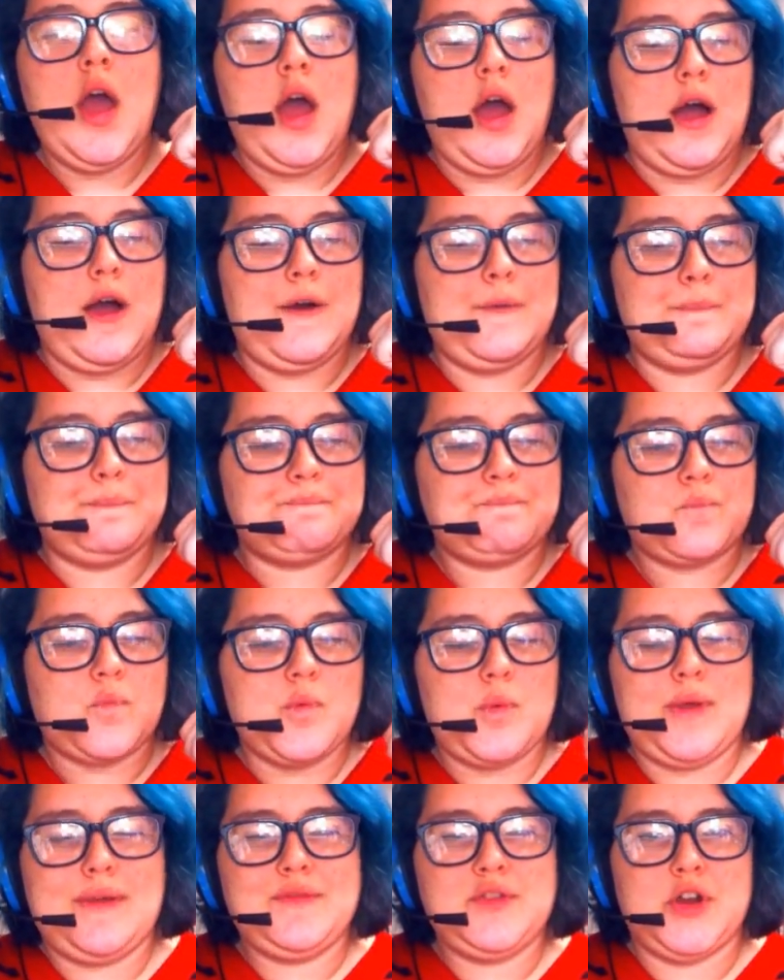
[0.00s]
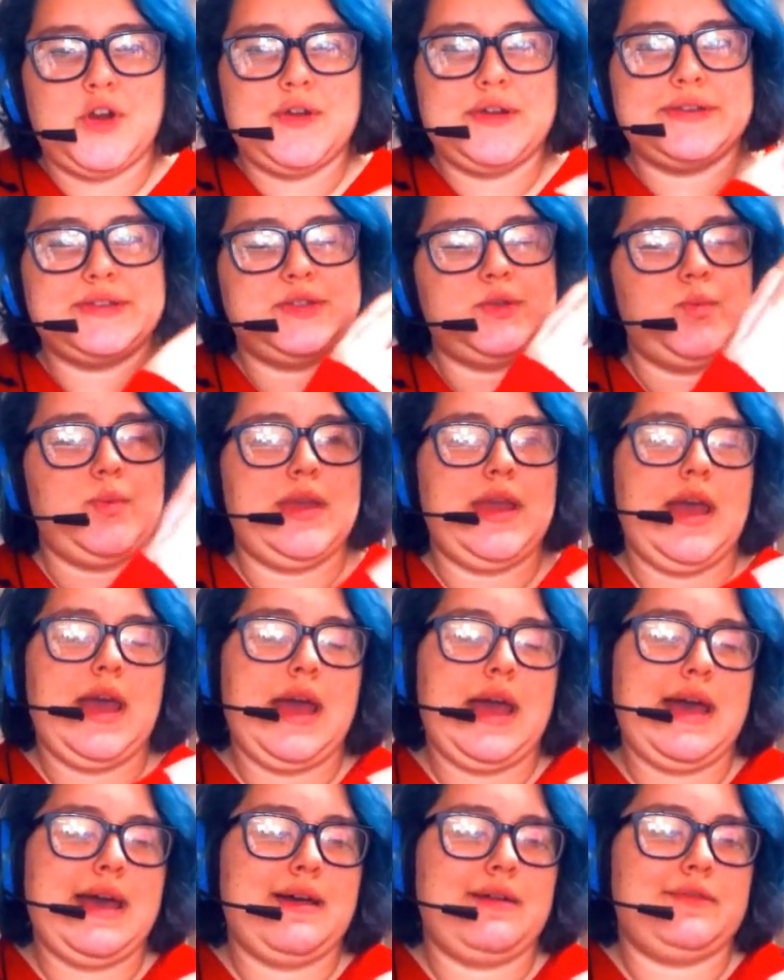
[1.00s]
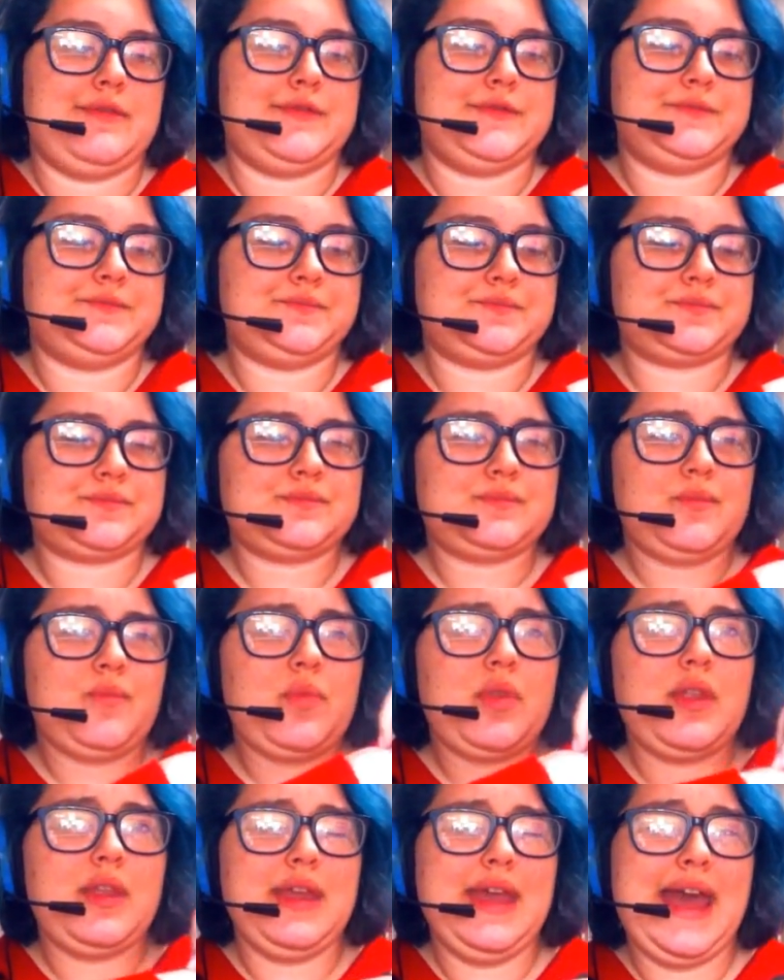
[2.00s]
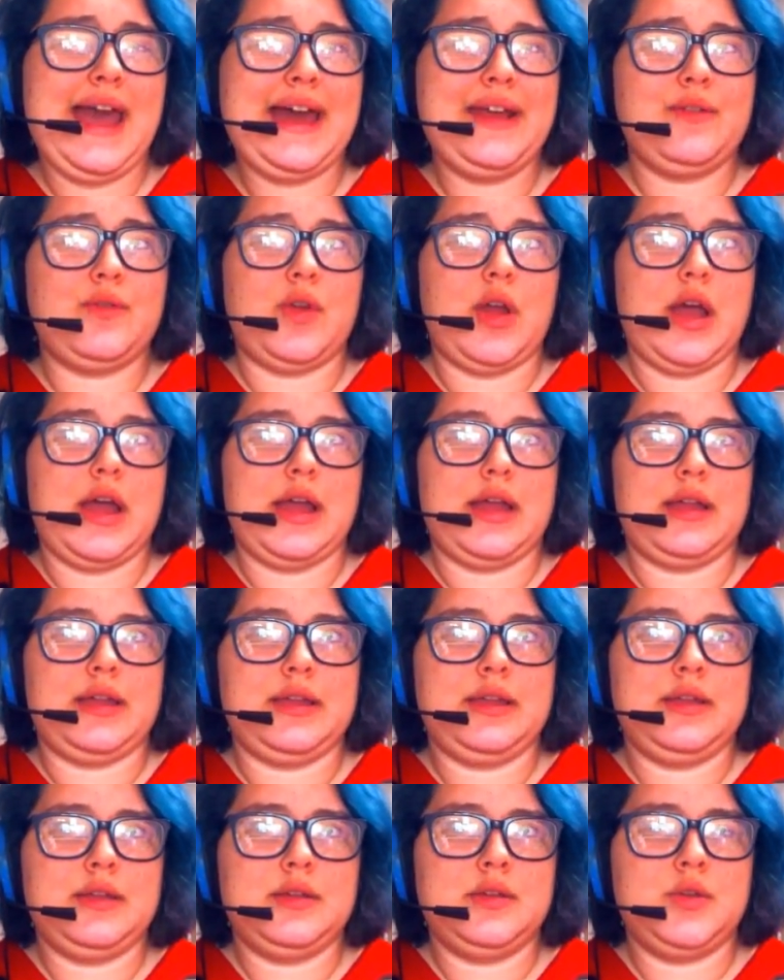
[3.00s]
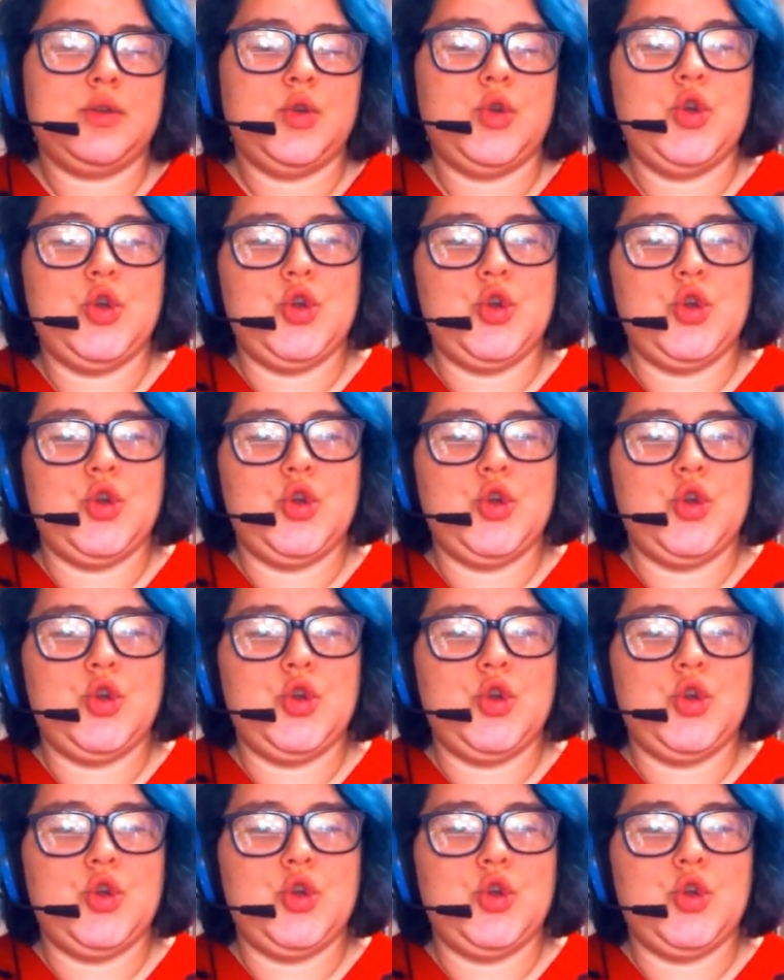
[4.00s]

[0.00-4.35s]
Whatever. But we have Darius. We have Hatterai, who